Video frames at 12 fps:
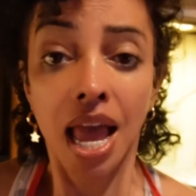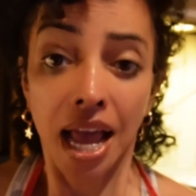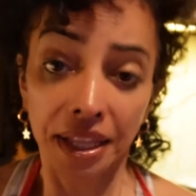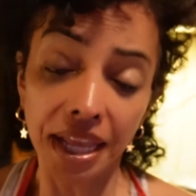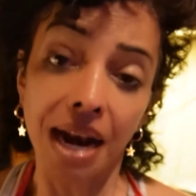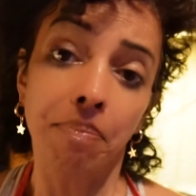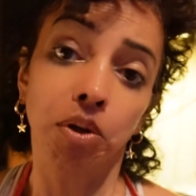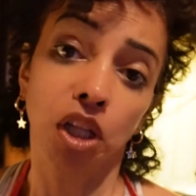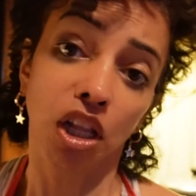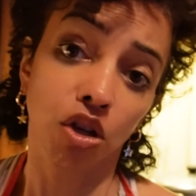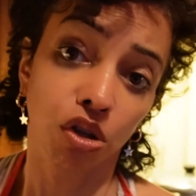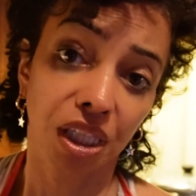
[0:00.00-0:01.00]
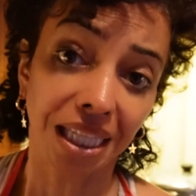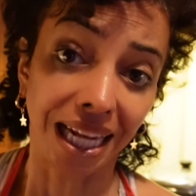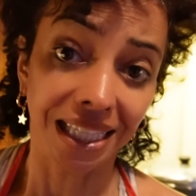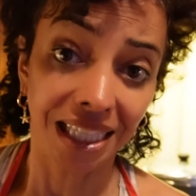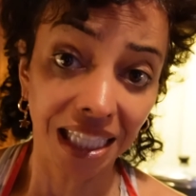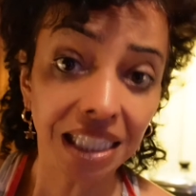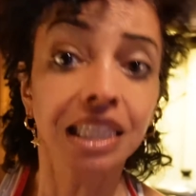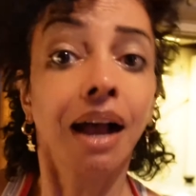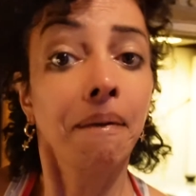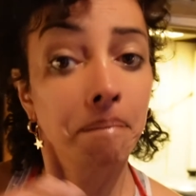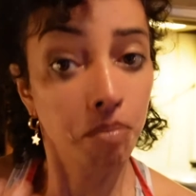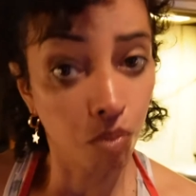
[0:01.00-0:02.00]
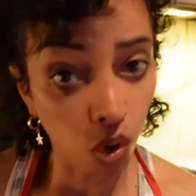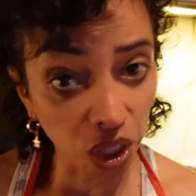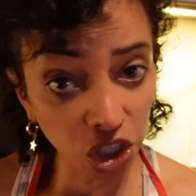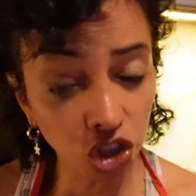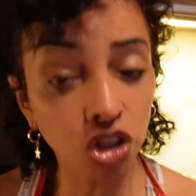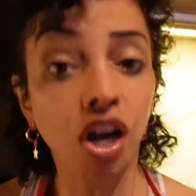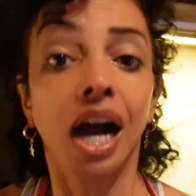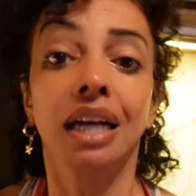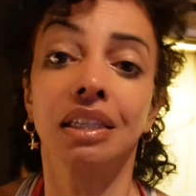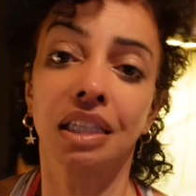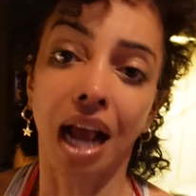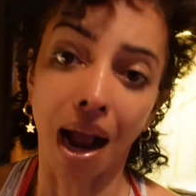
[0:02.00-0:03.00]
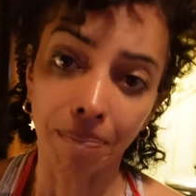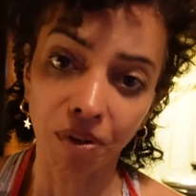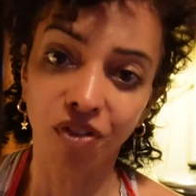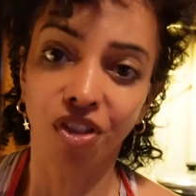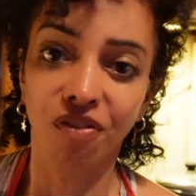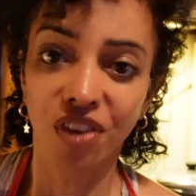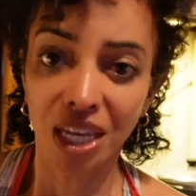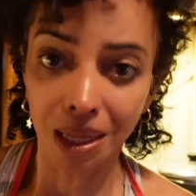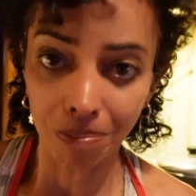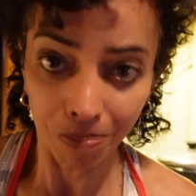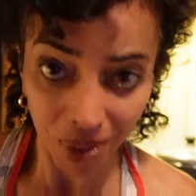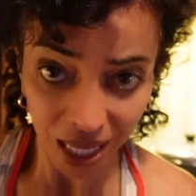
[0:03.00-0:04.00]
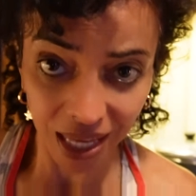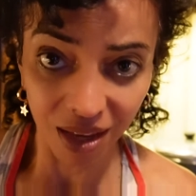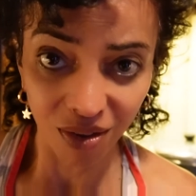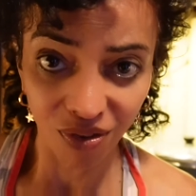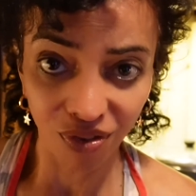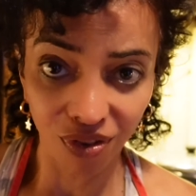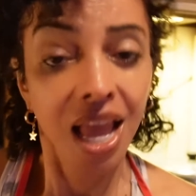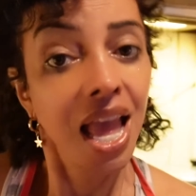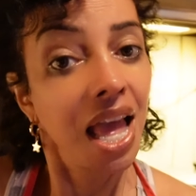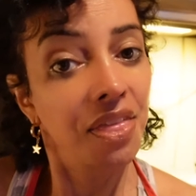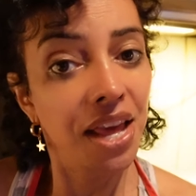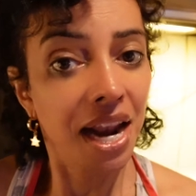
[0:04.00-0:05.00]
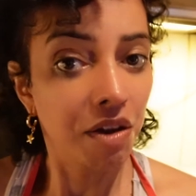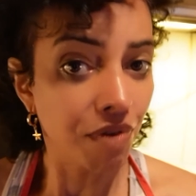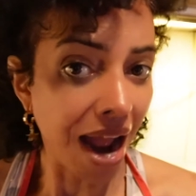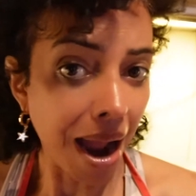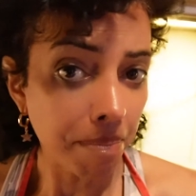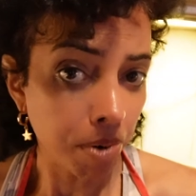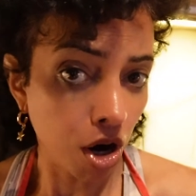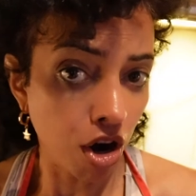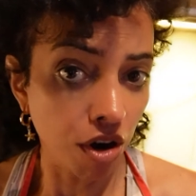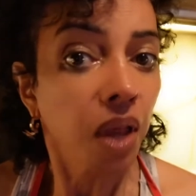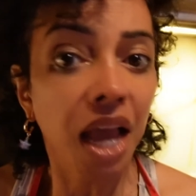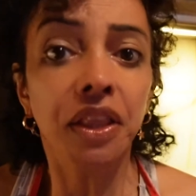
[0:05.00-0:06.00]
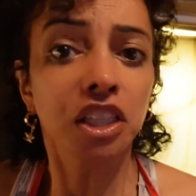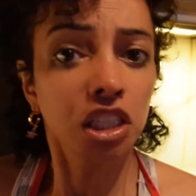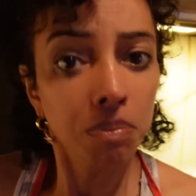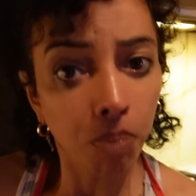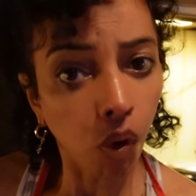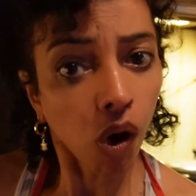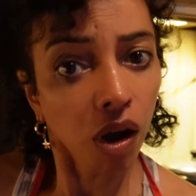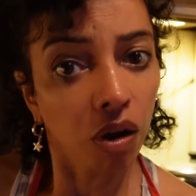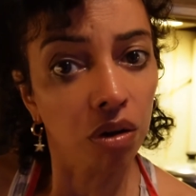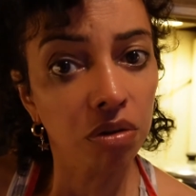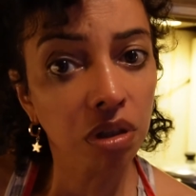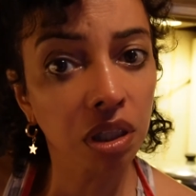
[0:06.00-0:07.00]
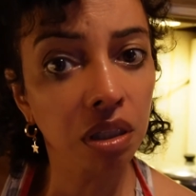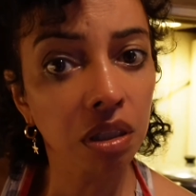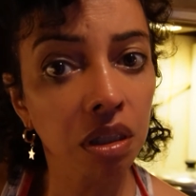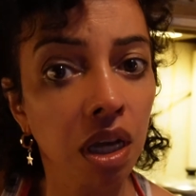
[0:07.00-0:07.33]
and then I put the little salsita moisture on top of the vegan beef, and then I wrap her, and then she boils.